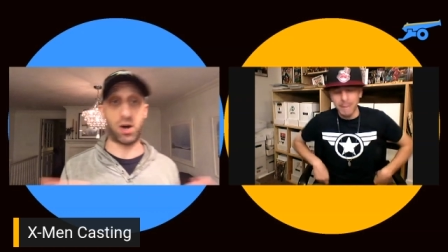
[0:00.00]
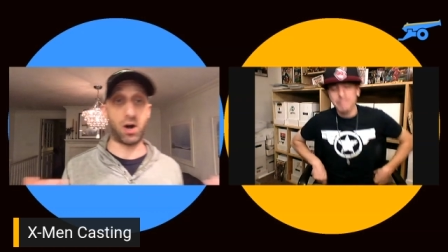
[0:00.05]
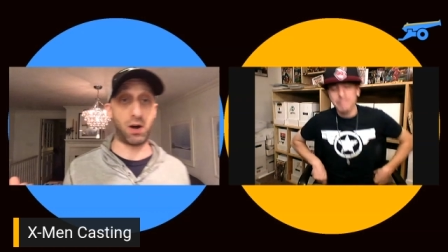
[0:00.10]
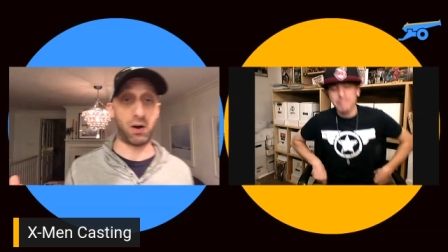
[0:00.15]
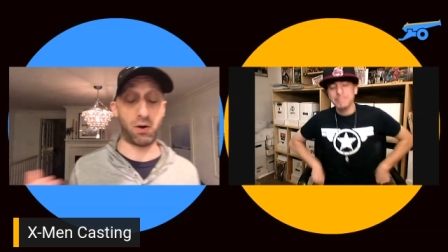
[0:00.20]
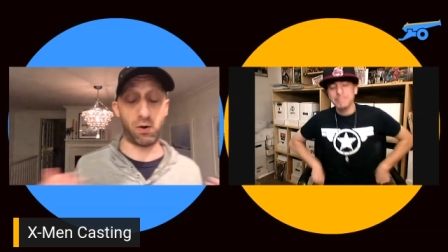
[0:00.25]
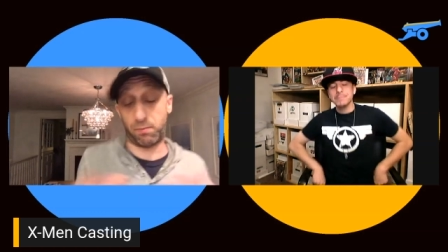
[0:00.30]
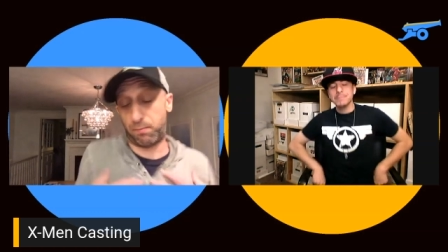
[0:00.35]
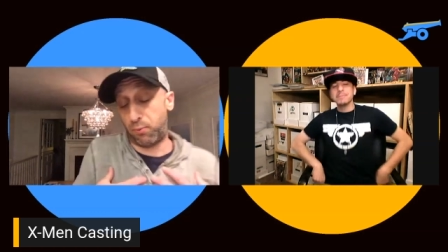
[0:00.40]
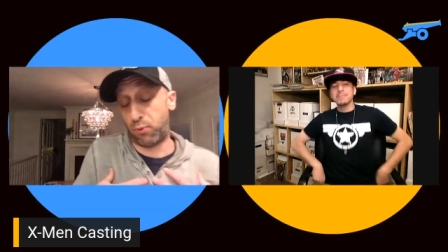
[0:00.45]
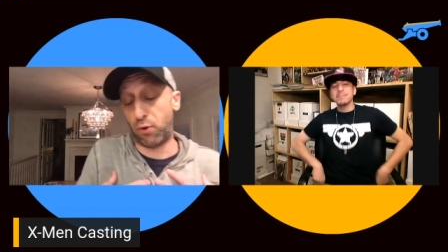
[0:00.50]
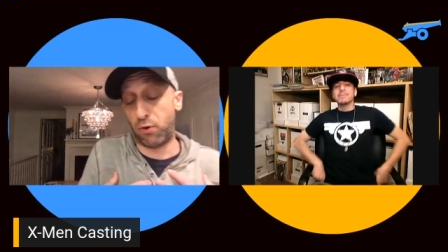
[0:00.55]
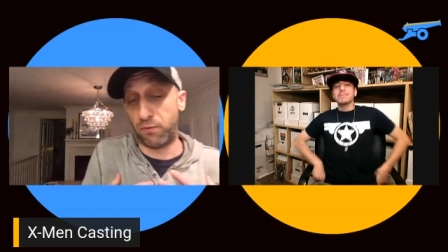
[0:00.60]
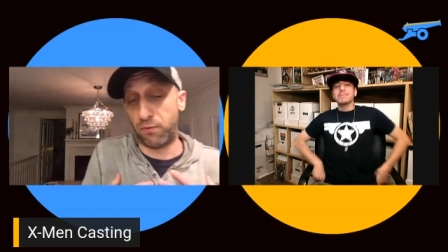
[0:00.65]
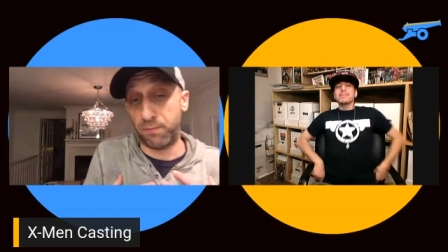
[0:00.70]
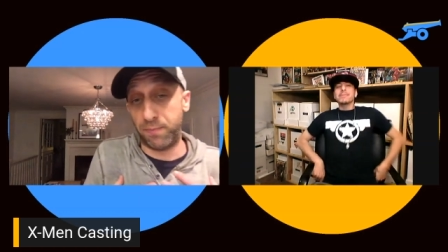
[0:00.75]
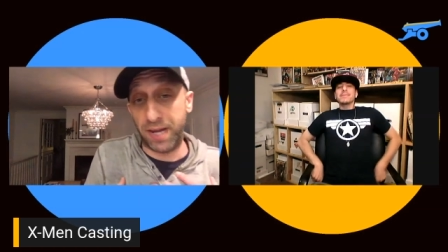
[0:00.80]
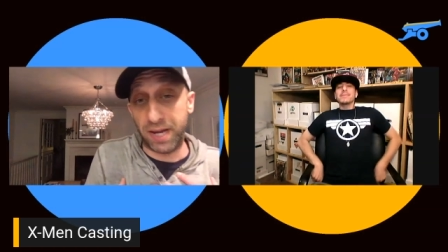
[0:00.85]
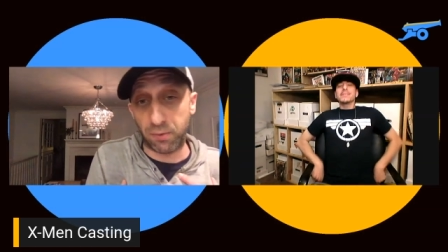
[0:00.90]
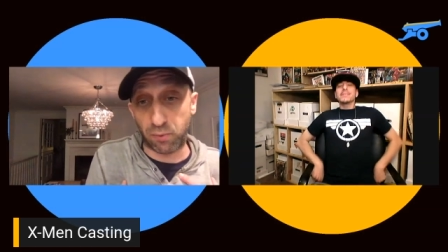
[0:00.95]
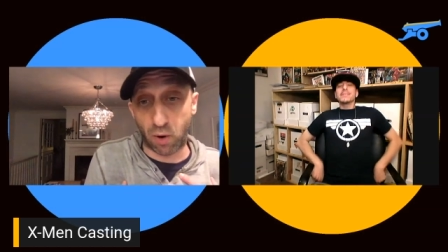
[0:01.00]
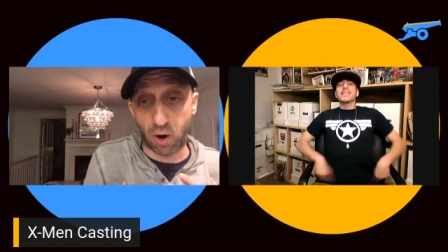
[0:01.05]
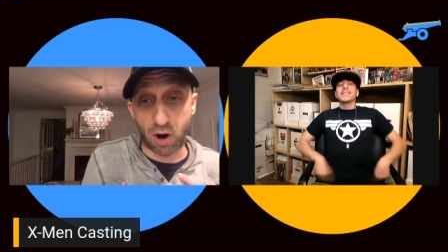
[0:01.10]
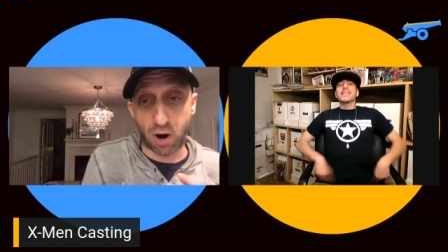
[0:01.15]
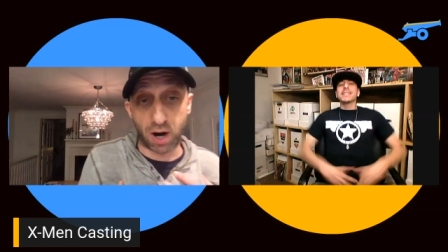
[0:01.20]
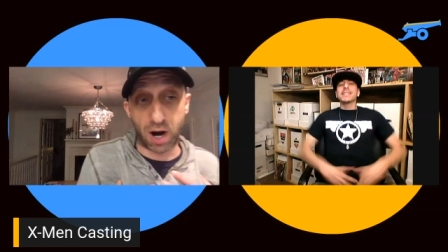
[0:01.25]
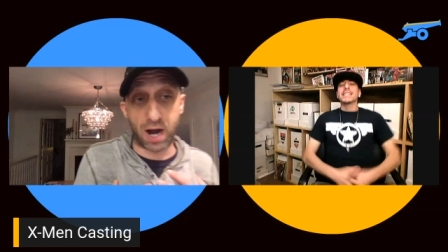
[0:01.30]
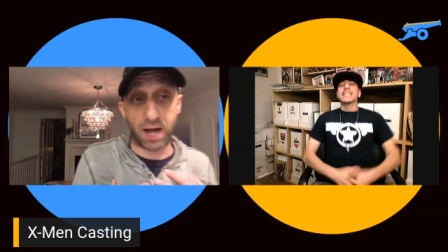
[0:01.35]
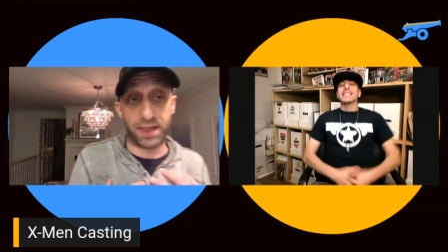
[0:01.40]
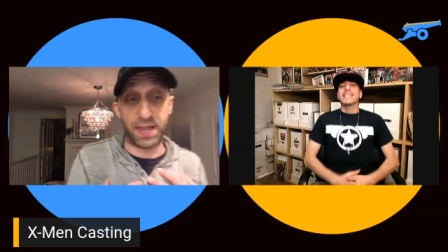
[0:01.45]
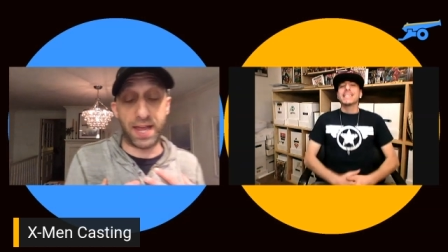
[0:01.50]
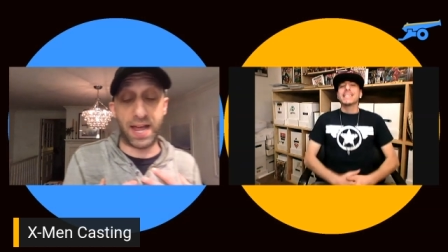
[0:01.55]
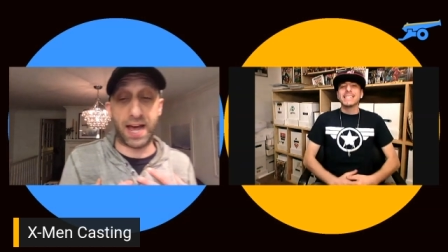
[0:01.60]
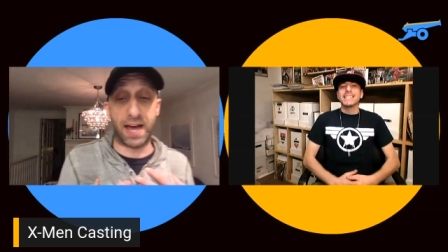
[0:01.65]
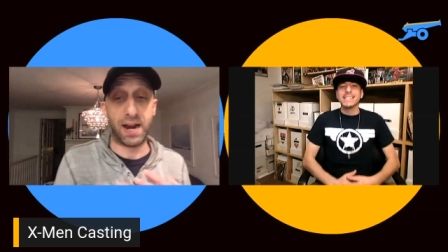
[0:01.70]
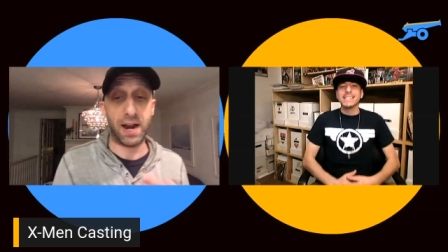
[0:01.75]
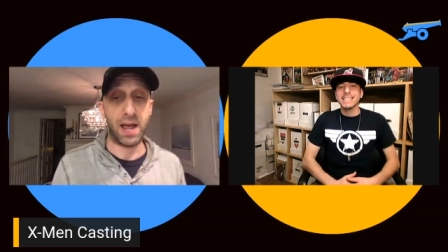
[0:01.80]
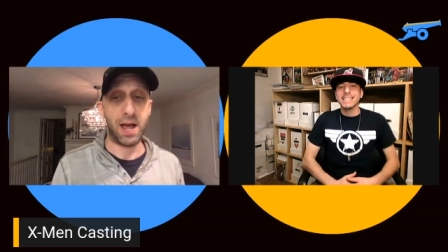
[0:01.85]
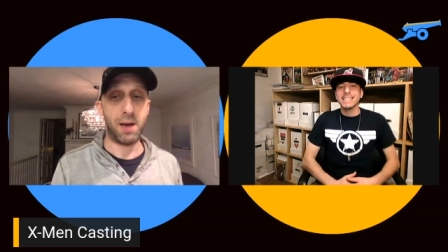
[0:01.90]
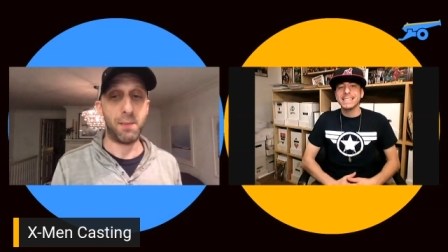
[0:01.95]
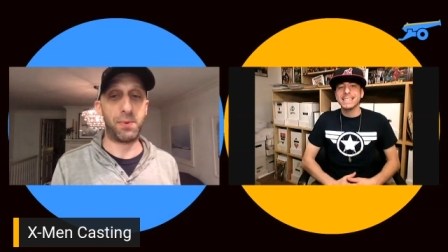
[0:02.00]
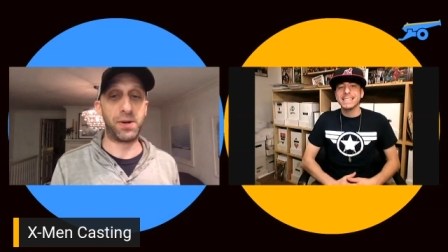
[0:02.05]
us all or prove me wrong on that.